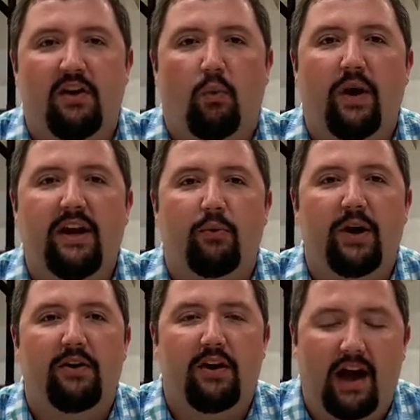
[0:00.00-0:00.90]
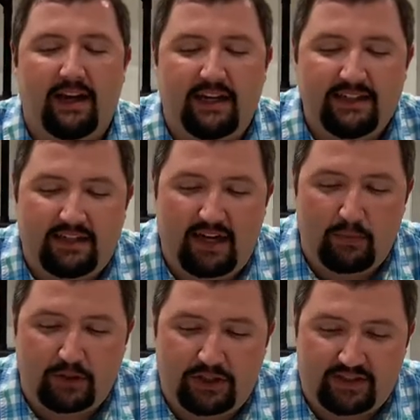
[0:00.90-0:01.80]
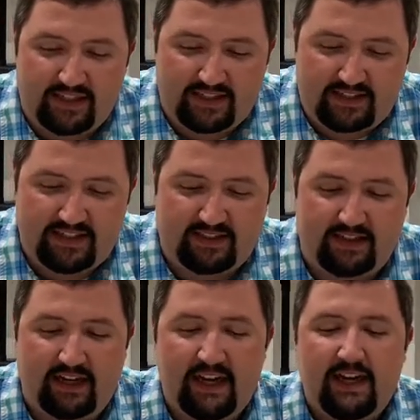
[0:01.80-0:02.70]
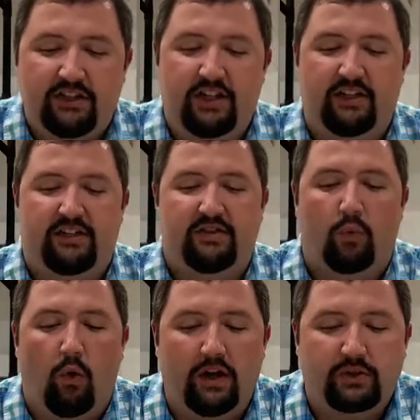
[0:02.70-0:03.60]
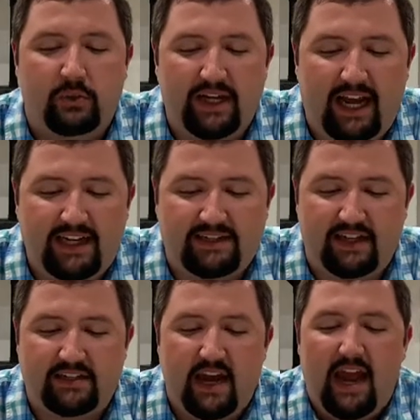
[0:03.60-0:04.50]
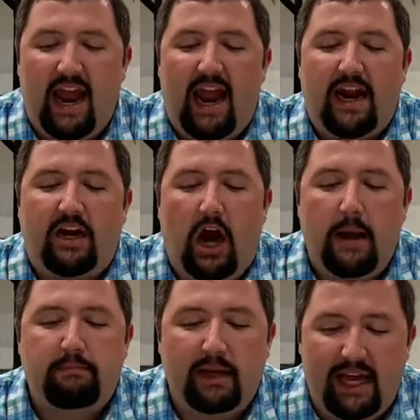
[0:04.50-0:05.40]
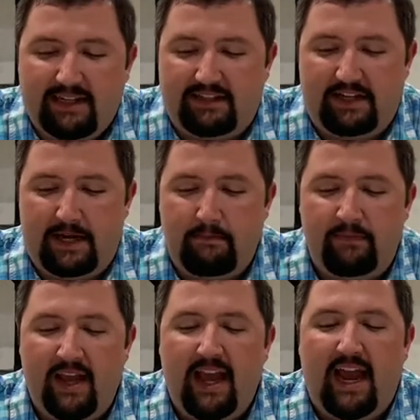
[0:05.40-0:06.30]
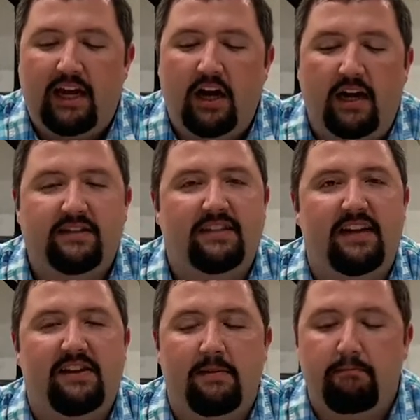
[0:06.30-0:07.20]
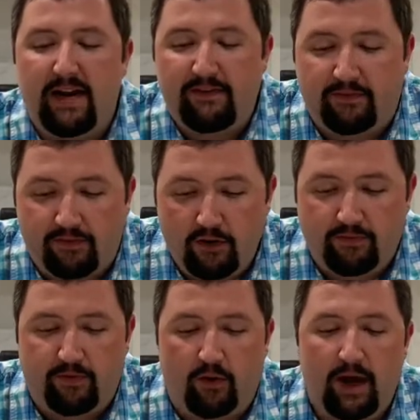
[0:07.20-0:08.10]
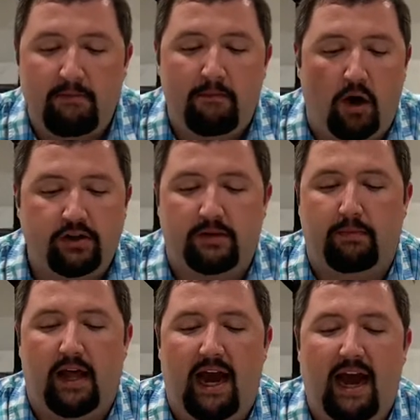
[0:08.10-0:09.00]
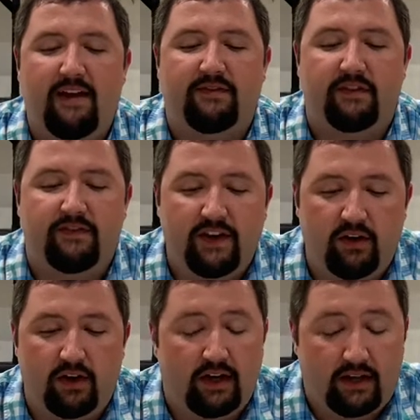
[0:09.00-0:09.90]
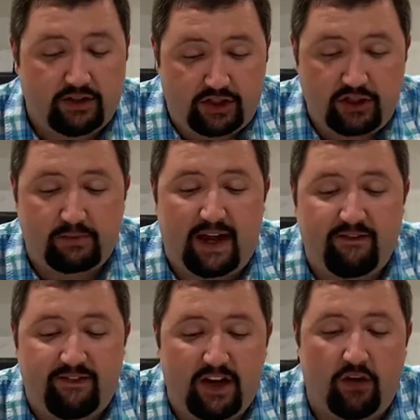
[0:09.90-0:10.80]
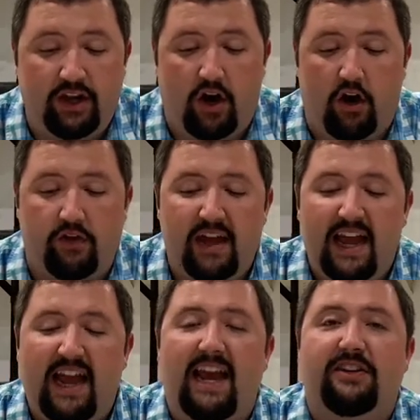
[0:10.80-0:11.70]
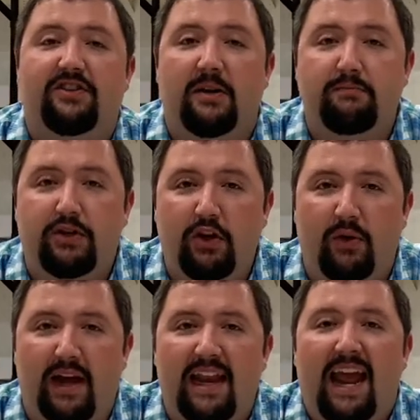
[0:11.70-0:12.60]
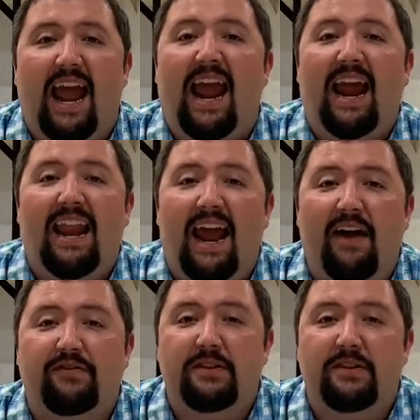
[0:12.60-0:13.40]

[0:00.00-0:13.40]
We, we are not content with just existing. Genesis 1 28 says, And God blessed them and God said to them, be fruitful and multiply and fulfill, excuse me, and fill the earth and subdue it and have